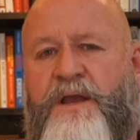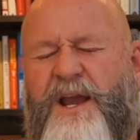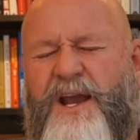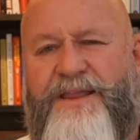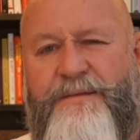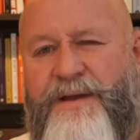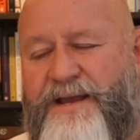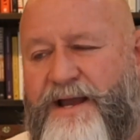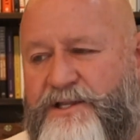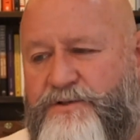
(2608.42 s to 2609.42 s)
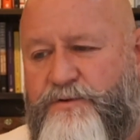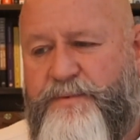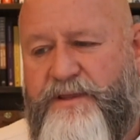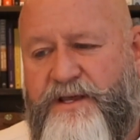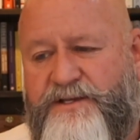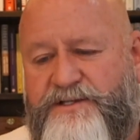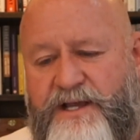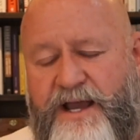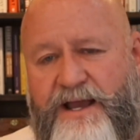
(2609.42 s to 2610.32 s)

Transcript: And I think my guidance would be this.